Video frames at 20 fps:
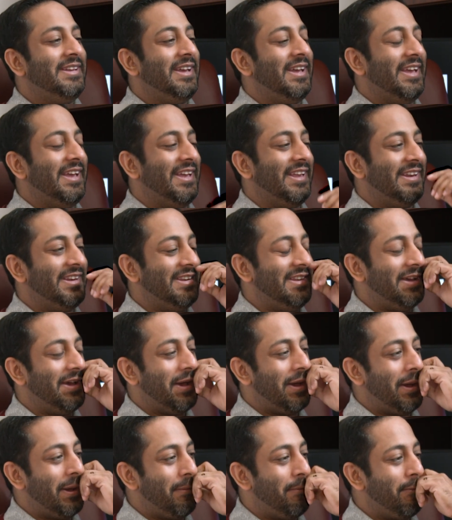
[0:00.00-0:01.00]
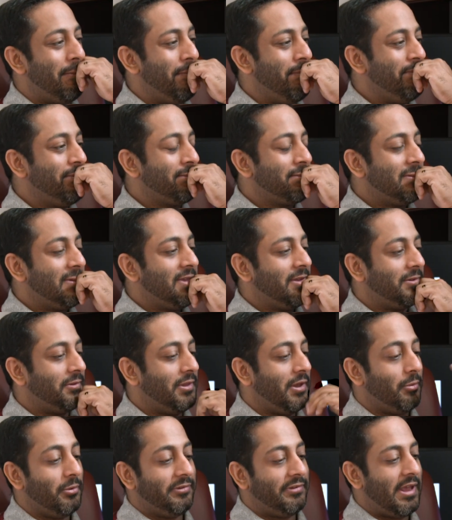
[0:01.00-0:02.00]
and so
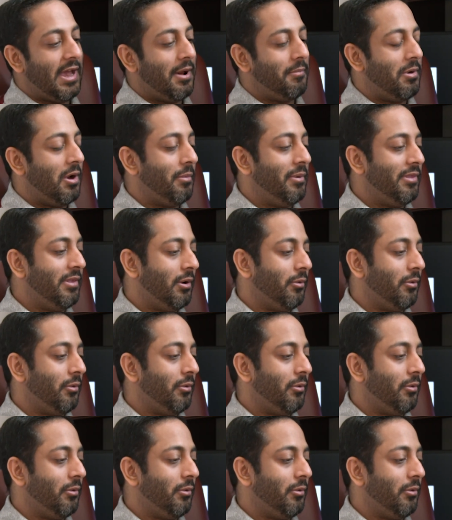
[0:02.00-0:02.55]
there was that moment.